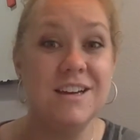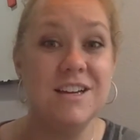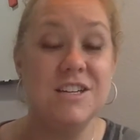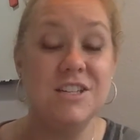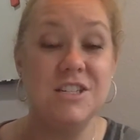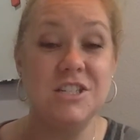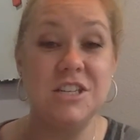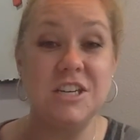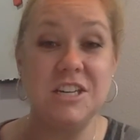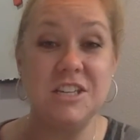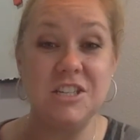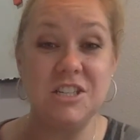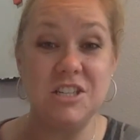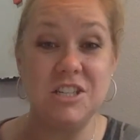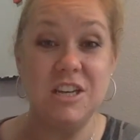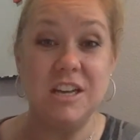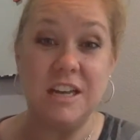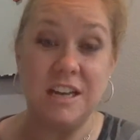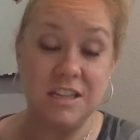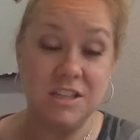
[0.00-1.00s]
she
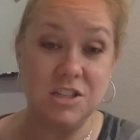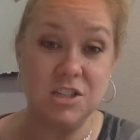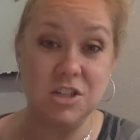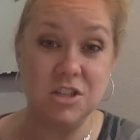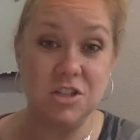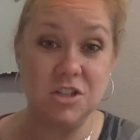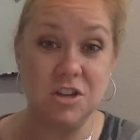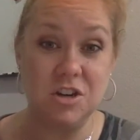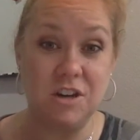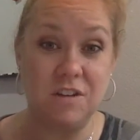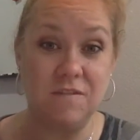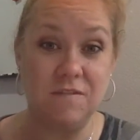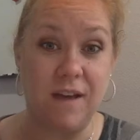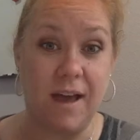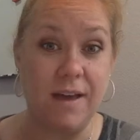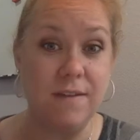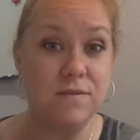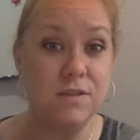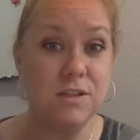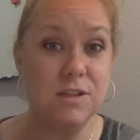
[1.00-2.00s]
is just turning
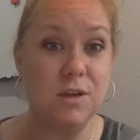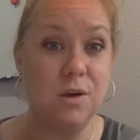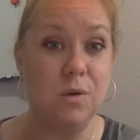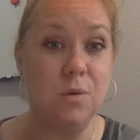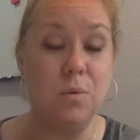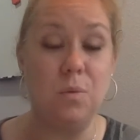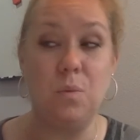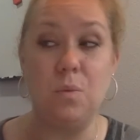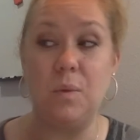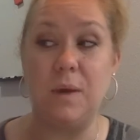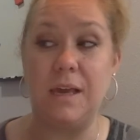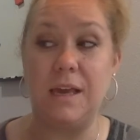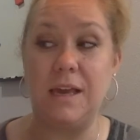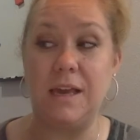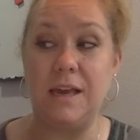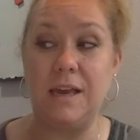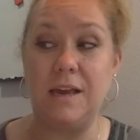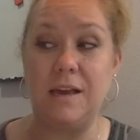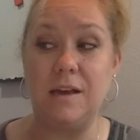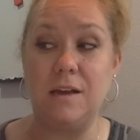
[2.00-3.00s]
5, so
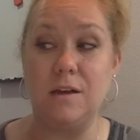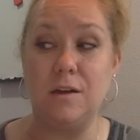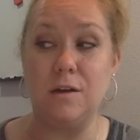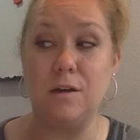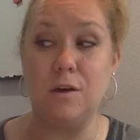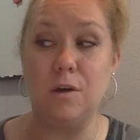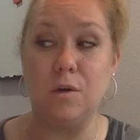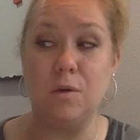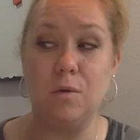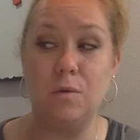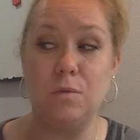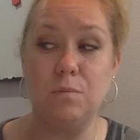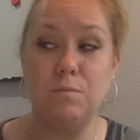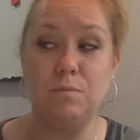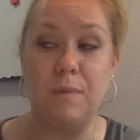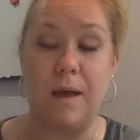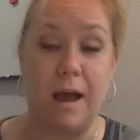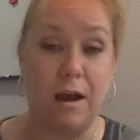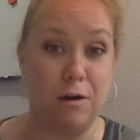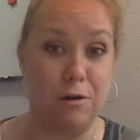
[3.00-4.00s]
we go
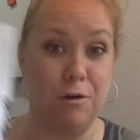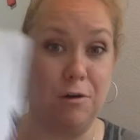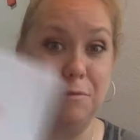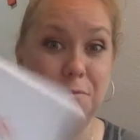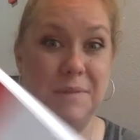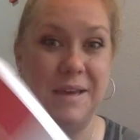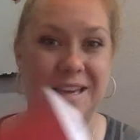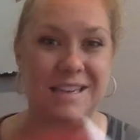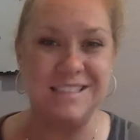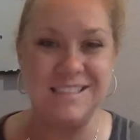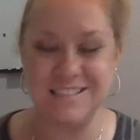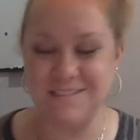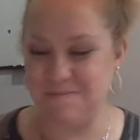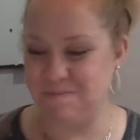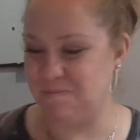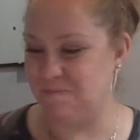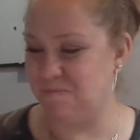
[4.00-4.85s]
at her own pace.